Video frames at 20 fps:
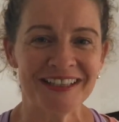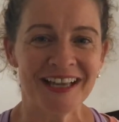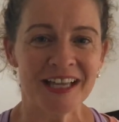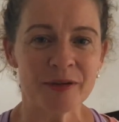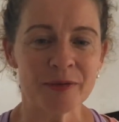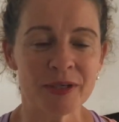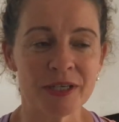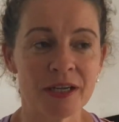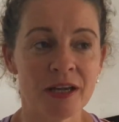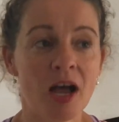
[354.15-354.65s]

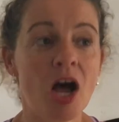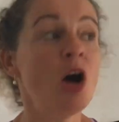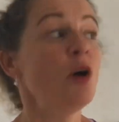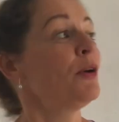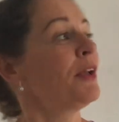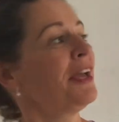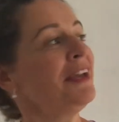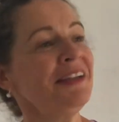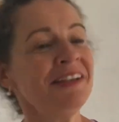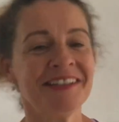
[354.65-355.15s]
And I went,
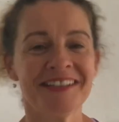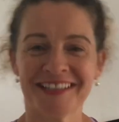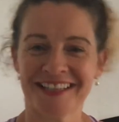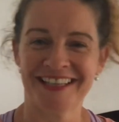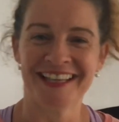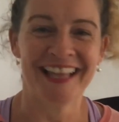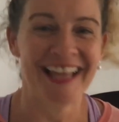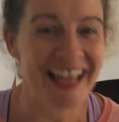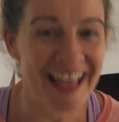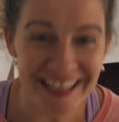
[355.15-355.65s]

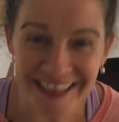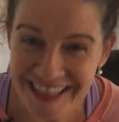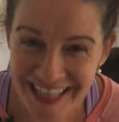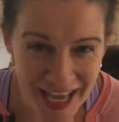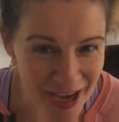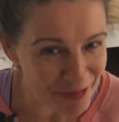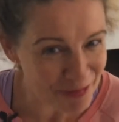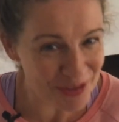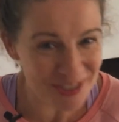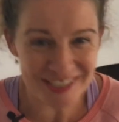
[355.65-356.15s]
okay. And
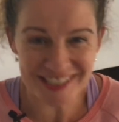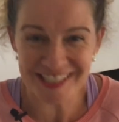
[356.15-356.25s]
that